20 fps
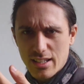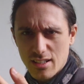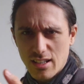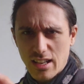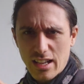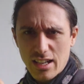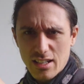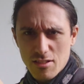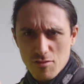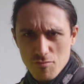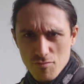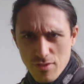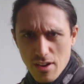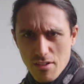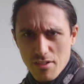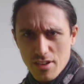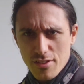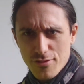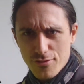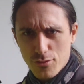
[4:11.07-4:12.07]
like
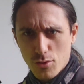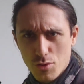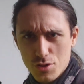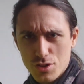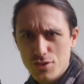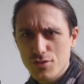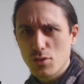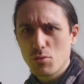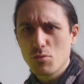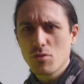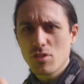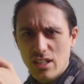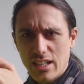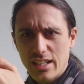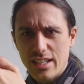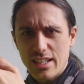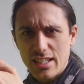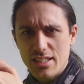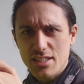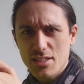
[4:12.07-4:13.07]
very forceful,
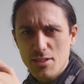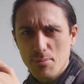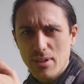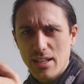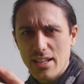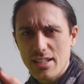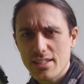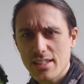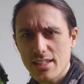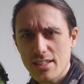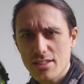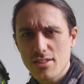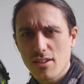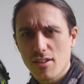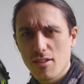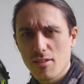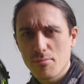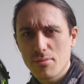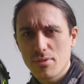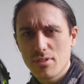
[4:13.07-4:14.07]
click into place at the
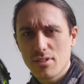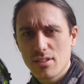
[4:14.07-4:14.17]
top,